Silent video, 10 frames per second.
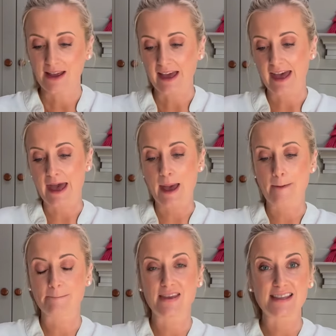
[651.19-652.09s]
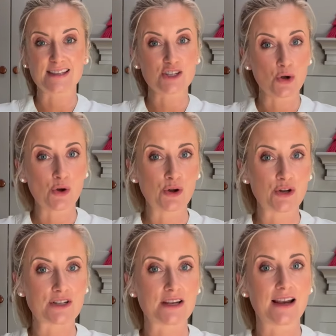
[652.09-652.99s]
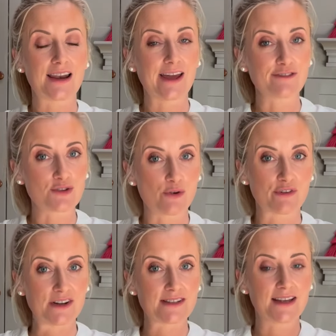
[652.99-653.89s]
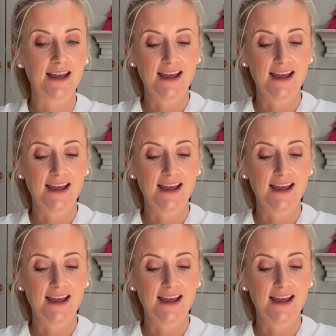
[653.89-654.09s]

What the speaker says: It's so good. Leftovers